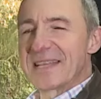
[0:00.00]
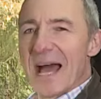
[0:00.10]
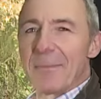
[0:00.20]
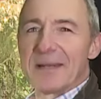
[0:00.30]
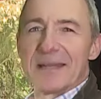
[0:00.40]

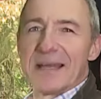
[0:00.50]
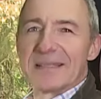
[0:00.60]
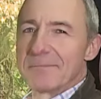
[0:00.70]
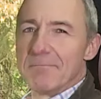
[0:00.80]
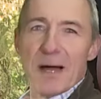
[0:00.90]
cabin
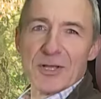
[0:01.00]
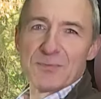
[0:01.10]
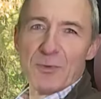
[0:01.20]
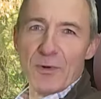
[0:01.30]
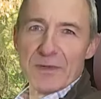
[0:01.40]
is
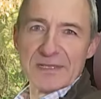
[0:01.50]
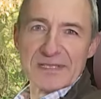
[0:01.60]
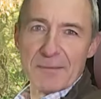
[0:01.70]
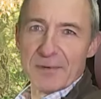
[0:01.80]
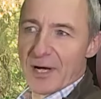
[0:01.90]
much more than
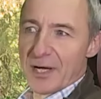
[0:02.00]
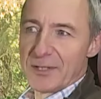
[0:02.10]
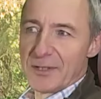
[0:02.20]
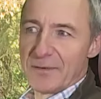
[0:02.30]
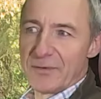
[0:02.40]
some
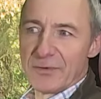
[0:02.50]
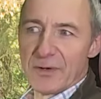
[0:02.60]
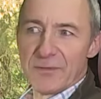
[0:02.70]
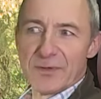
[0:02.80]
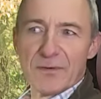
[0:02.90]
kind of
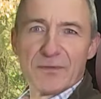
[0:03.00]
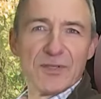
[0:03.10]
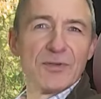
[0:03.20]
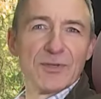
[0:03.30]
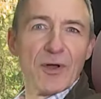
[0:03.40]
derivative
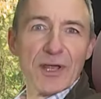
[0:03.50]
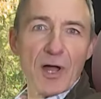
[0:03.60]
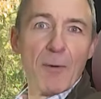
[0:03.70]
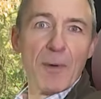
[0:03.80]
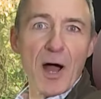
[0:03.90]
Teutonic
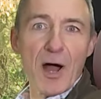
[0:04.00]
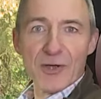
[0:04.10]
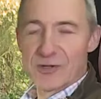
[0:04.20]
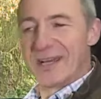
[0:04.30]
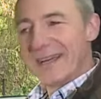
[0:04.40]

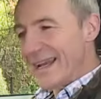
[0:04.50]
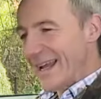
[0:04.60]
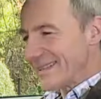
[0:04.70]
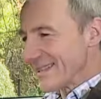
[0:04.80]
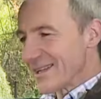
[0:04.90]
homage. It
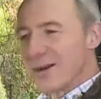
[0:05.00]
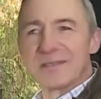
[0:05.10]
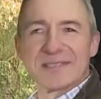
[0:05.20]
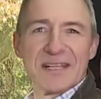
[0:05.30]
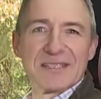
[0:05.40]
has its
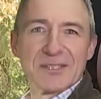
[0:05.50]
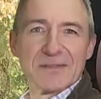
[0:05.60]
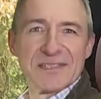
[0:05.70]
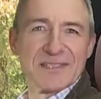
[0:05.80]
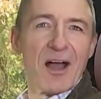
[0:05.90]
own sense
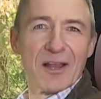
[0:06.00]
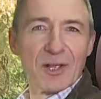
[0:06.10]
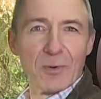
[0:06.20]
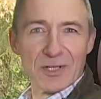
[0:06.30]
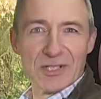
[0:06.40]
of style
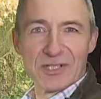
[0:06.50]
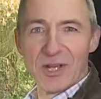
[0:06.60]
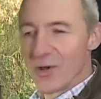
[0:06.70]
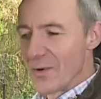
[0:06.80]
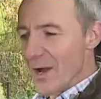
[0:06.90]
and quality too,